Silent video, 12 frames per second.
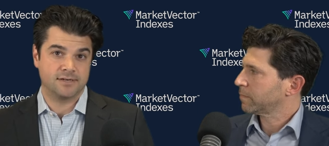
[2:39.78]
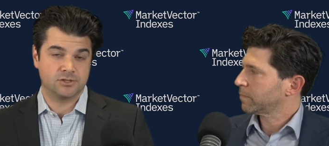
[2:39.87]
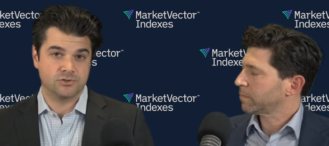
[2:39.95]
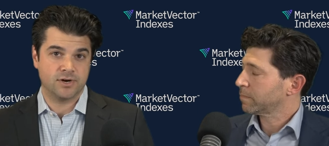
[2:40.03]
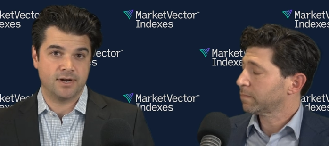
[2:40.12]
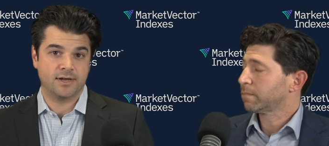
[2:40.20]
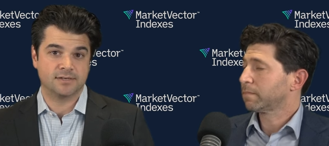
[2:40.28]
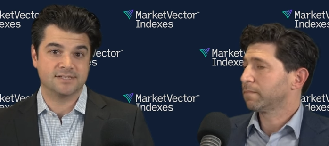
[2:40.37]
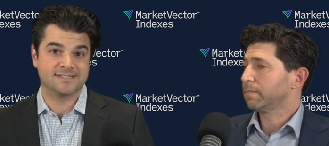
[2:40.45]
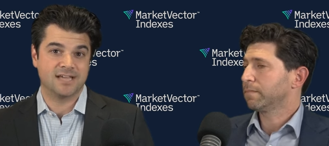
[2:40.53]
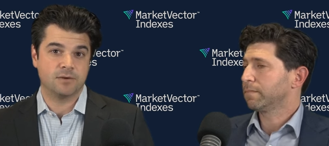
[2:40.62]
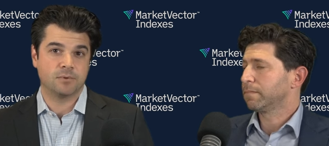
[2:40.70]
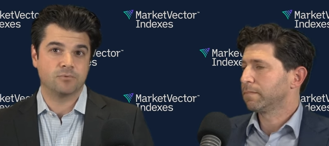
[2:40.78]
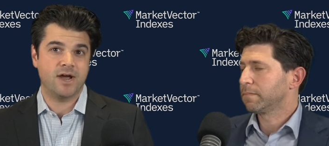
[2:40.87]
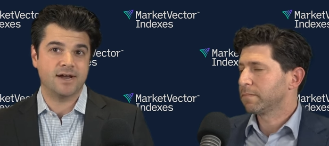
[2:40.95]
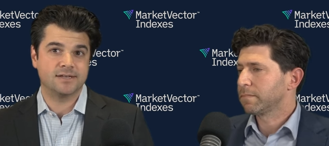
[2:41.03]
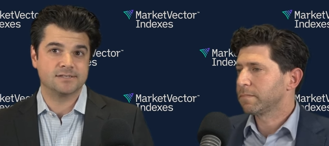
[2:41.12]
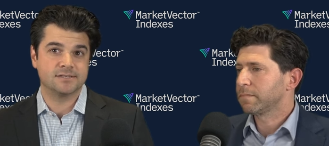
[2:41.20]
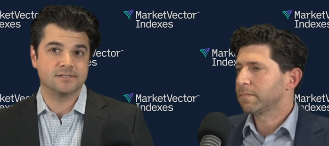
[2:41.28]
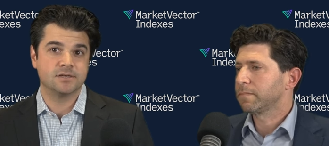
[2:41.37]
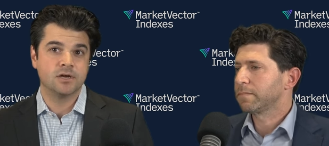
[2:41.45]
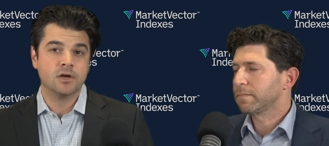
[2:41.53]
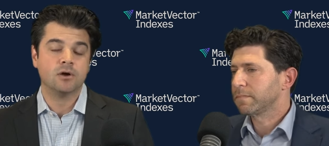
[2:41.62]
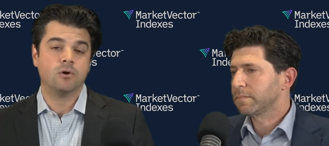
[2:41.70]
Speaker 1: concentrating on sustainable practices,
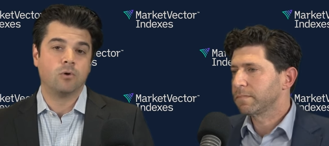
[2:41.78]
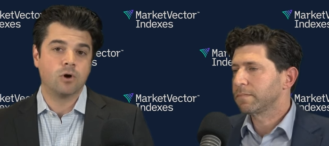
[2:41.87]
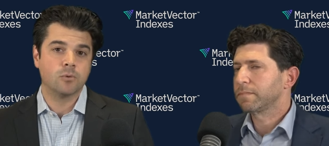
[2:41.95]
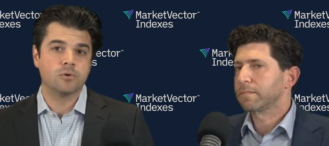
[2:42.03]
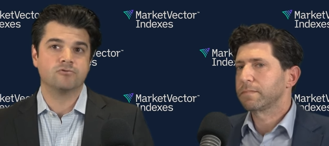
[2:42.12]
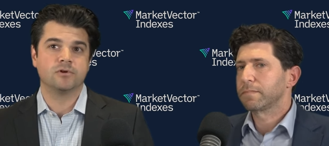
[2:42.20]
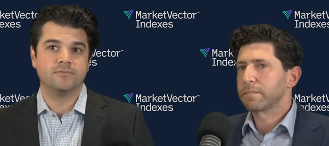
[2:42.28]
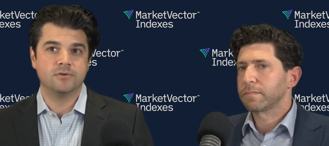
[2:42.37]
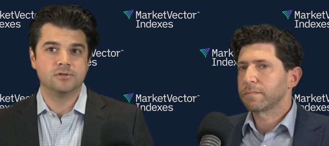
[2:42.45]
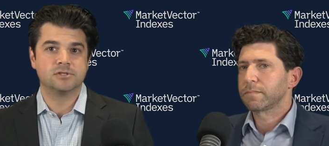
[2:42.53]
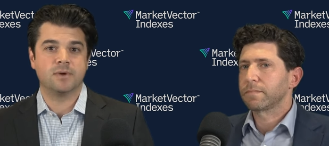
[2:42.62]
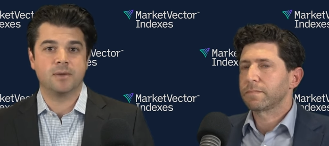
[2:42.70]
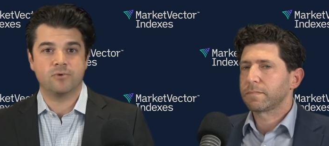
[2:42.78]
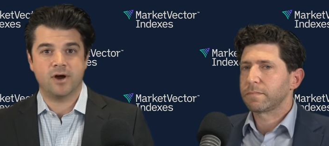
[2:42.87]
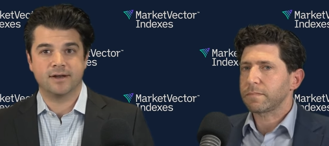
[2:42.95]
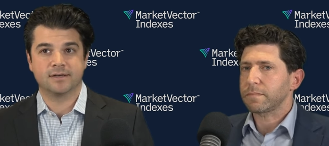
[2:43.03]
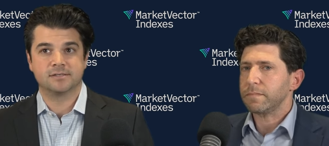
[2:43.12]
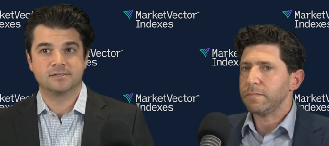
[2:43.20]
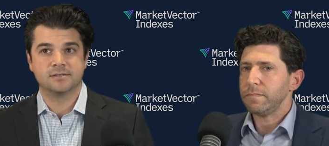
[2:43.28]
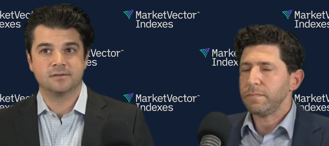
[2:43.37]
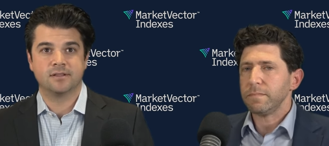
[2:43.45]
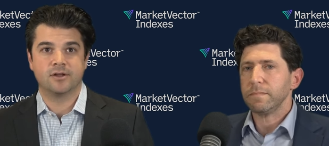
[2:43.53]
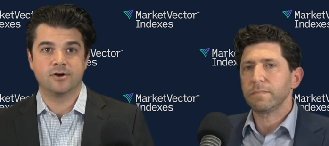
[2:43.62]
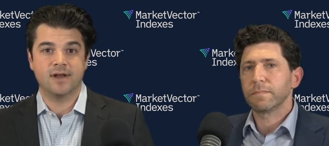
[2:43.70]
or would refuse to buy products
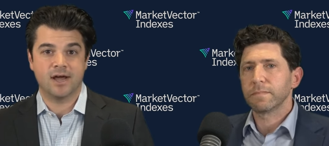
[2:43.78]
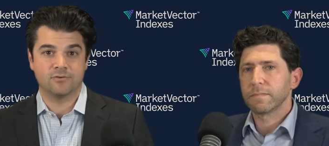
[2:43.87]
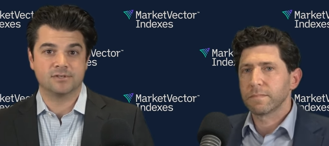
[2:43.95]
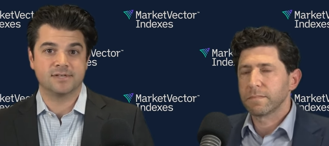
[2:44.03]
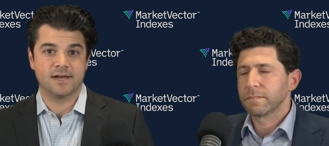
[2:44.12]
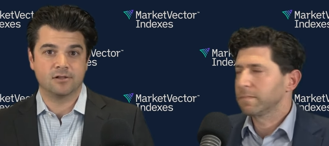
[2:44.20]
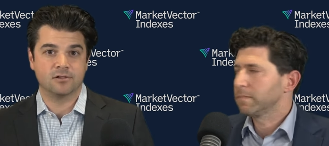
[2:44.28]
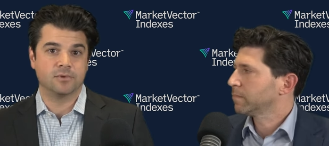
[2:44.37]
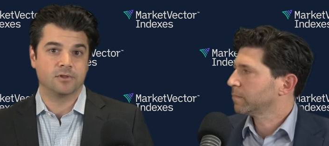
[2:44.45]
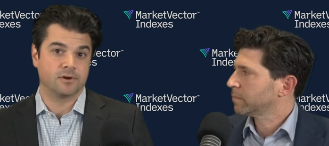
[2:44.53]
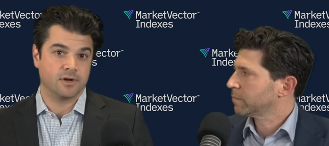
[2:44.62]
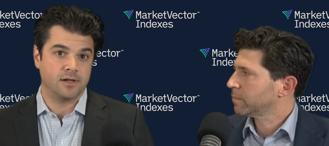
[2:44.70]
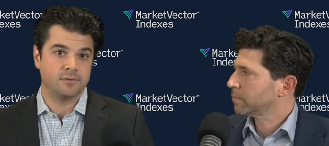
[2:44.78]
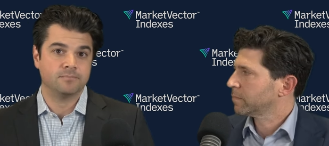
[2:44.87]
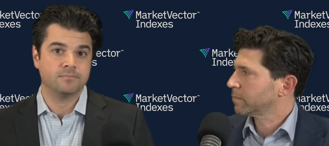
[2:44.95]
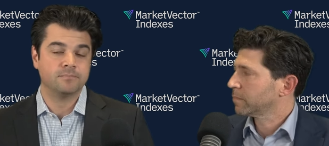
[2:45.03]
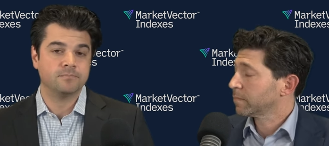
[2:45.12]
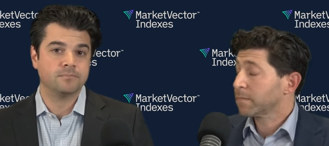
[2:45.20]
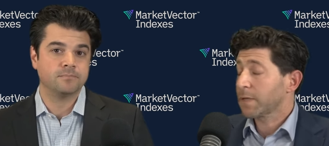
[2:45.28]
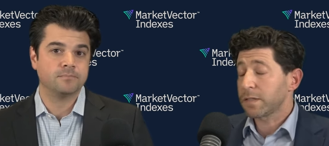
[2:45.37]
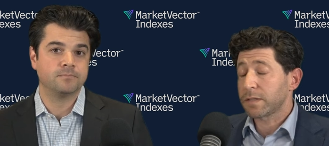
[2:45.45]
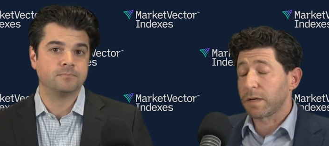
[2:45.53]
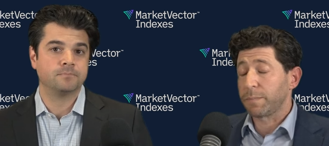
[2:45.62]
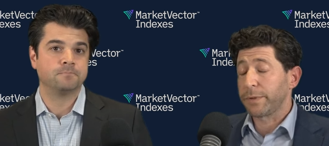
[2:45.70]
that are not recyclable at all.
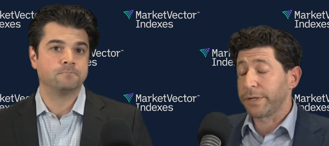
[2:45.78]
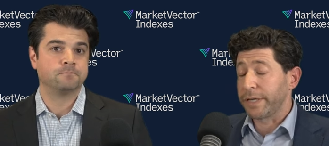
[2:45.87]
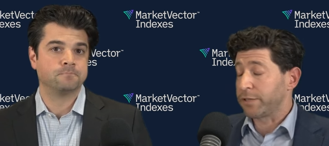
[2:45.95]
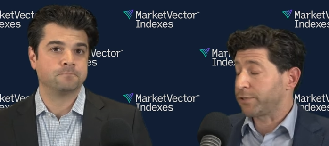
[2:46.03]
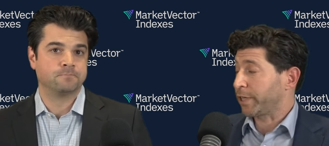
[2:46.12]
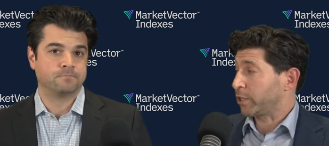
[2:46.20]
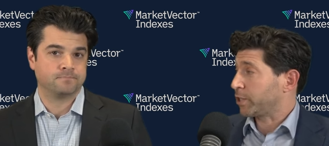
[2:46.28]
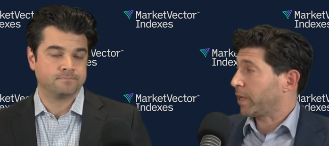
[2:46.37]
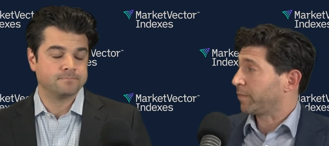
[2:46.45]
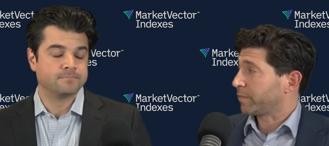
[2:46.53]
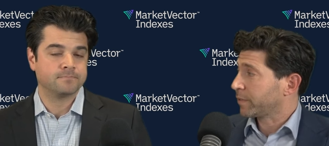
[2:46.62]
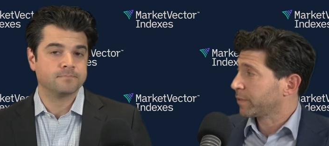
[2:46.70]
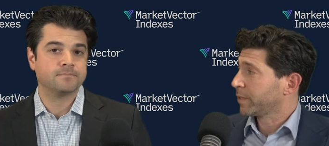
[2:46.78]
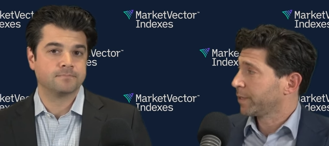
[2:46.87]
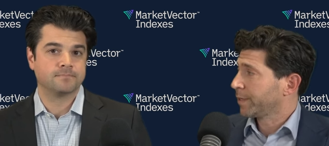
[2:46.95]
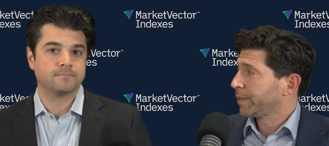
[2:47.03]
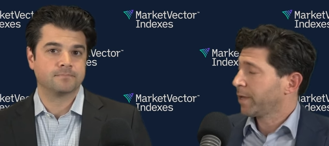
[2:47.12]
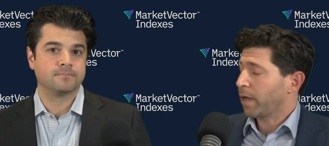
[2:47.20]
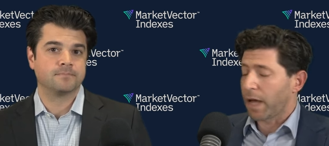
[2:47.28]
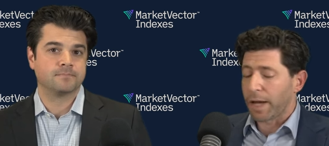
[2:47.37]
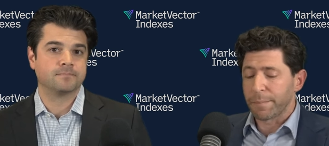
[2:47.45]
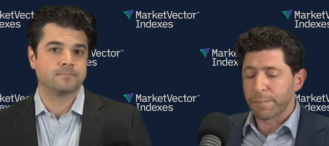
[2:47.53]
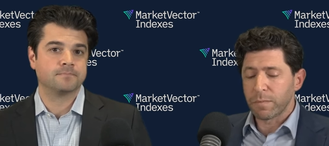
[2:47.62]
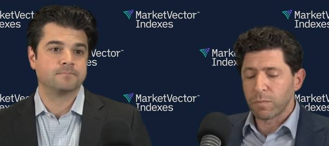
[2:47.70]
Speaker 2: That's a pretty interesting shift.
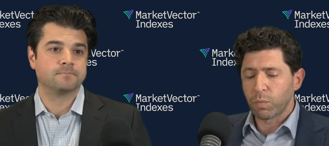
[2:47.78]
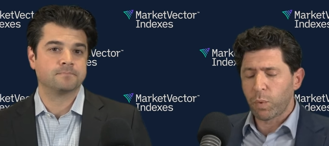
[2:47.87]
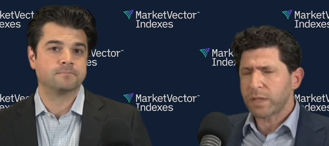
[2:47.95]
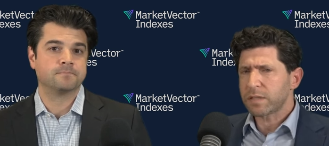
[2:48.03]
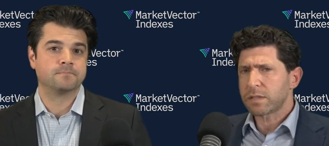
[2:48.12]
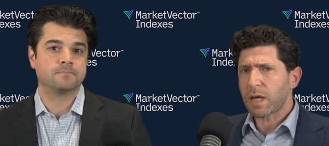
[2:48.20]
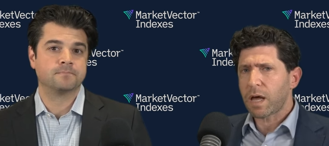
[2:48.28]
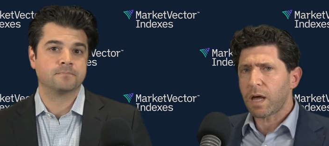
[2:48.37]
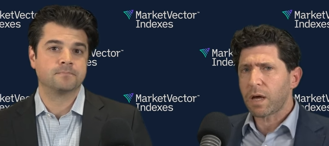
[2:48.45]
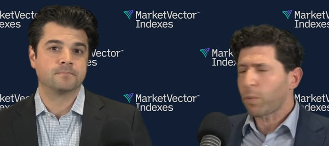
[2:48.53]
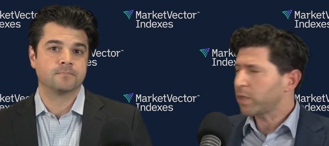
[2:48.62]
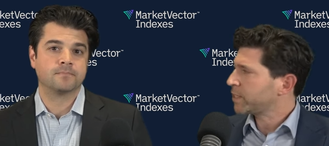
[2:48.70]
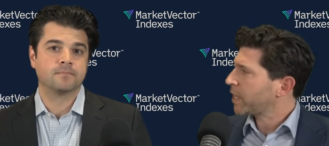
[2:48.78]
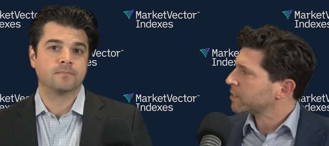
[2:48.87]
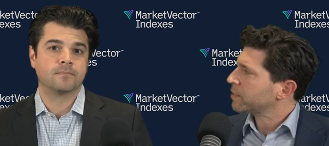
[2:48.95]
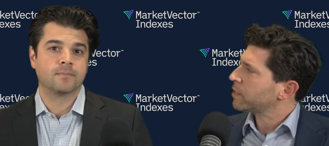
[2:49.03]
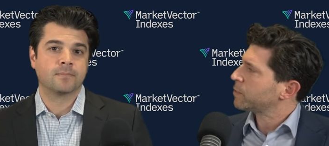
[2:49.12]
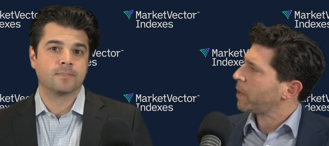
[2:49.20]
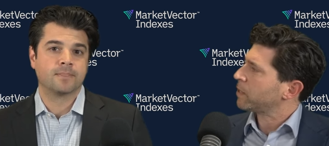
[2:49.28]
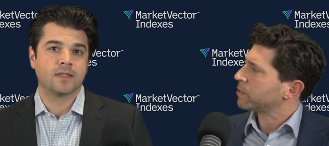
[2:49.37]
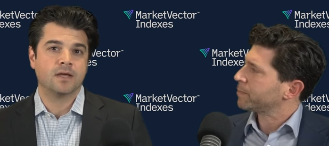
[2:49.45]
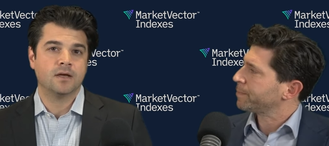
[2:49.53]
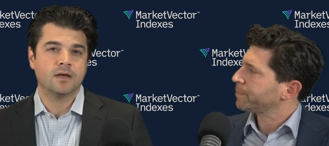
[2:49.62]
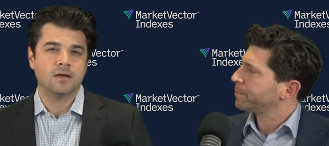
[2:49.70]
Um, what's, uh, what's next in the
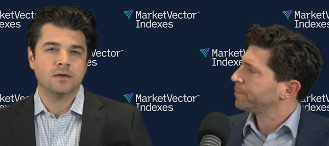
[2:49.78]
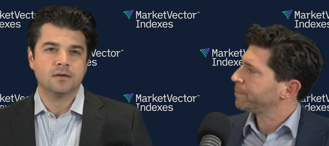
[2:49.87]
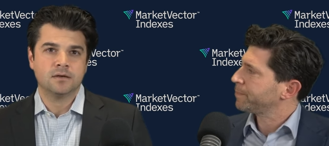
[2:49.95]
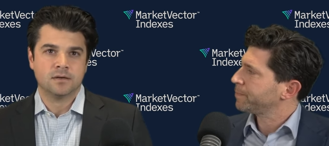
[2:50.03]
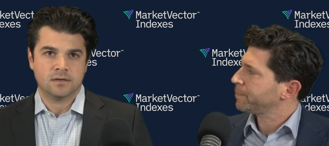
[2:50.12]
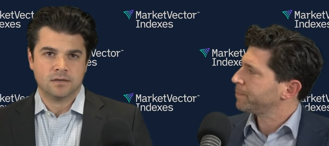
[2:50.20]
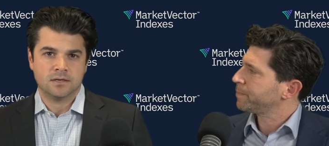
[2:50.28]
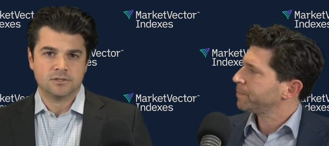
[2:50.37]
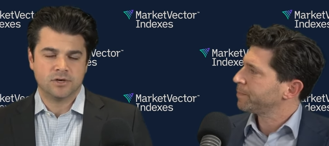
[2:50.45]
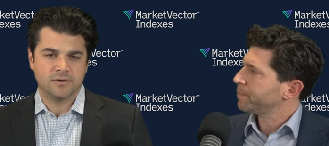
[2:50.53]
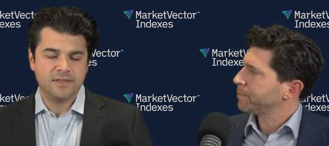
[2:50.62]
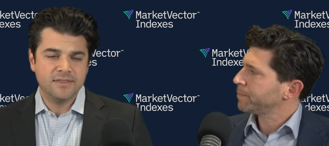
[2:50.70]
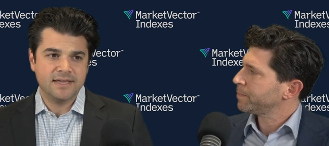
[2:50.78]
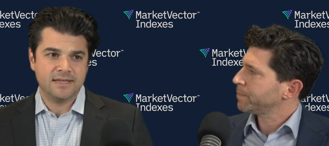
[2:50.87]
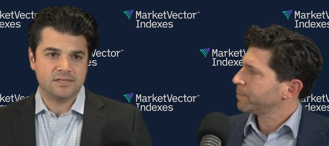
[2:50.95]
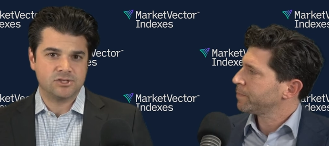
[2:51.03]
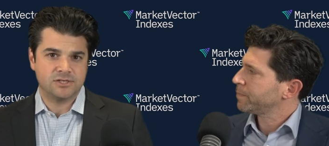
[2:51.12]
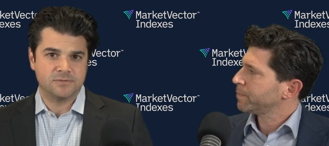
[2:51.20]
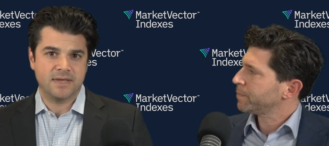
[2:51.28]
space?
Speaker 1: So in the E S G